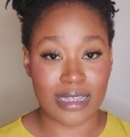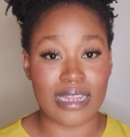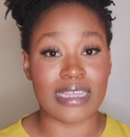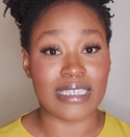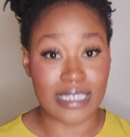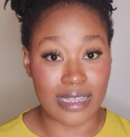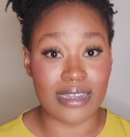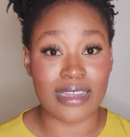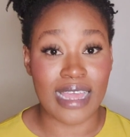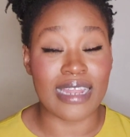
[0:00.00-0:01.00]

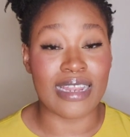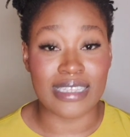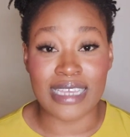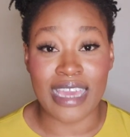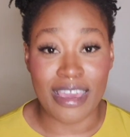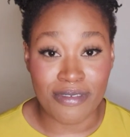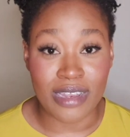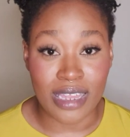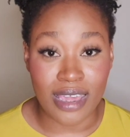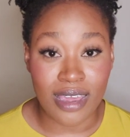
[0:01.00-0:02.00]
listen, and listen
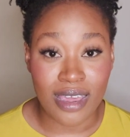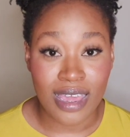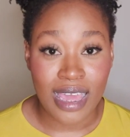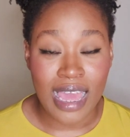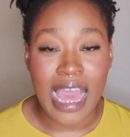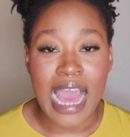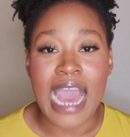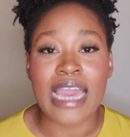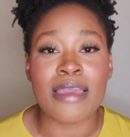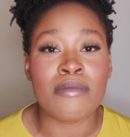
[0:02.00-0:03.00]
carefully,
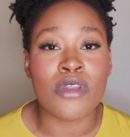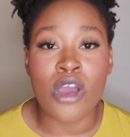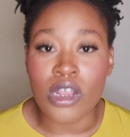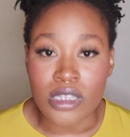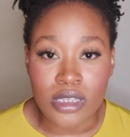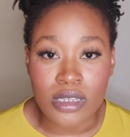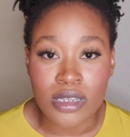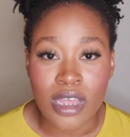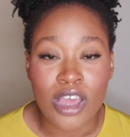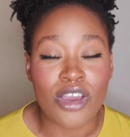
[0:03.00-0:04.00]
I am not
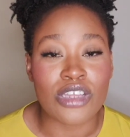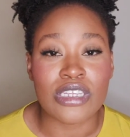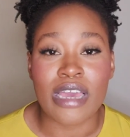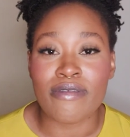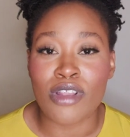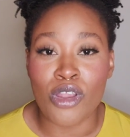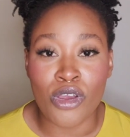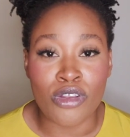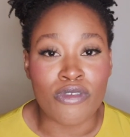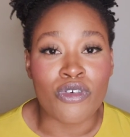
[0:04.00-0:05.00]
going to have a
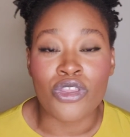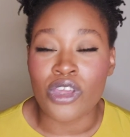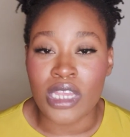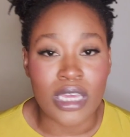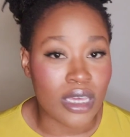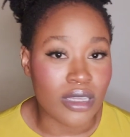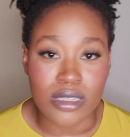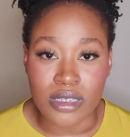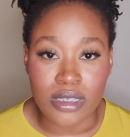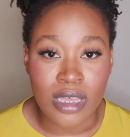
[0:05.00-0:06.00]
loan for 30
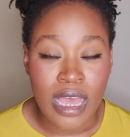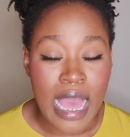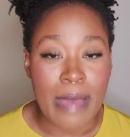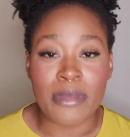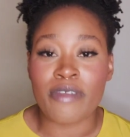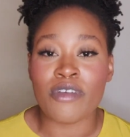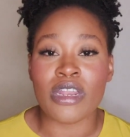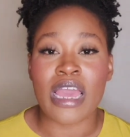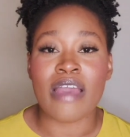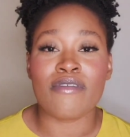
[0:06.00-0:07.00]
years. I'm not even going
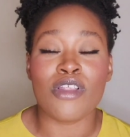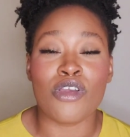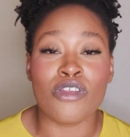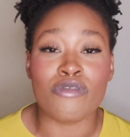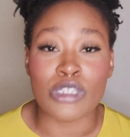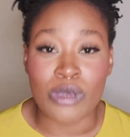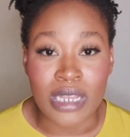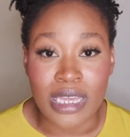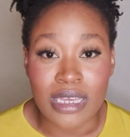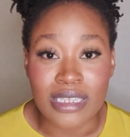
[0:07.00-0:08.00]
to have a loan for
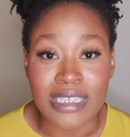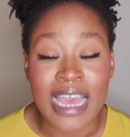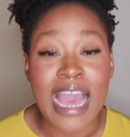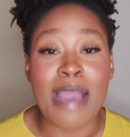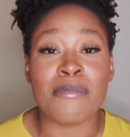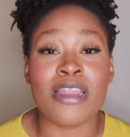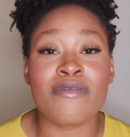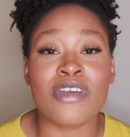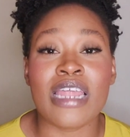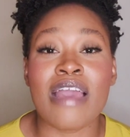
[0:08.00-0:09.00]
20 years. I'm not
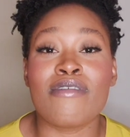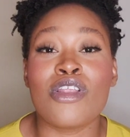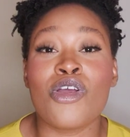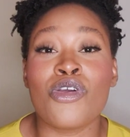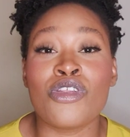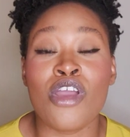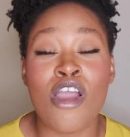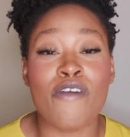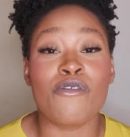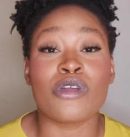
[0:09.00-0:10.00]
even going to have a loan
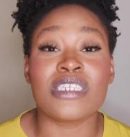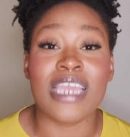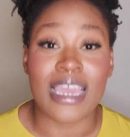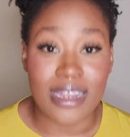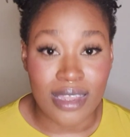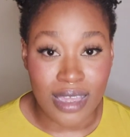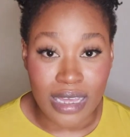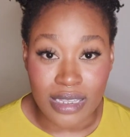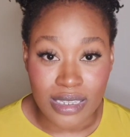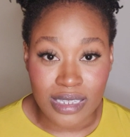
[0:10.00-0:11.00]
for 10
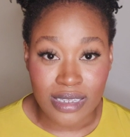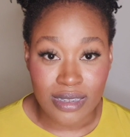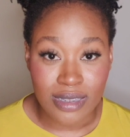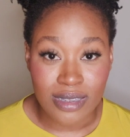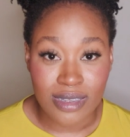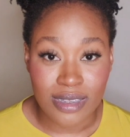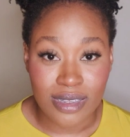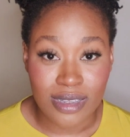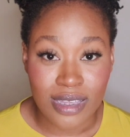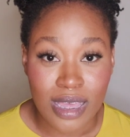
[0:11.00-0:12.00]
years,
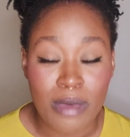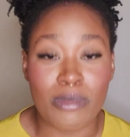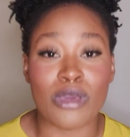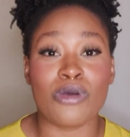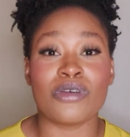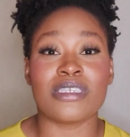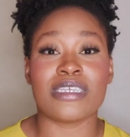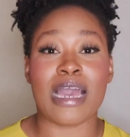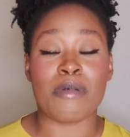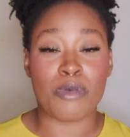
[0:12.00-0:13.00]
because
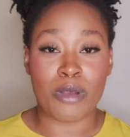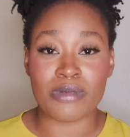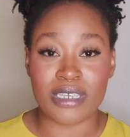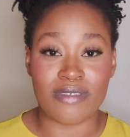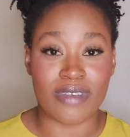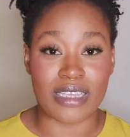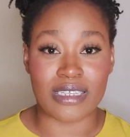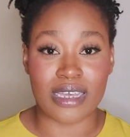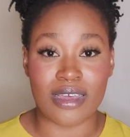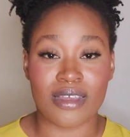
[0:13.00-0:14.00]
I'm a property
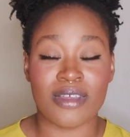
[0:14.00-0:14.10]
investor.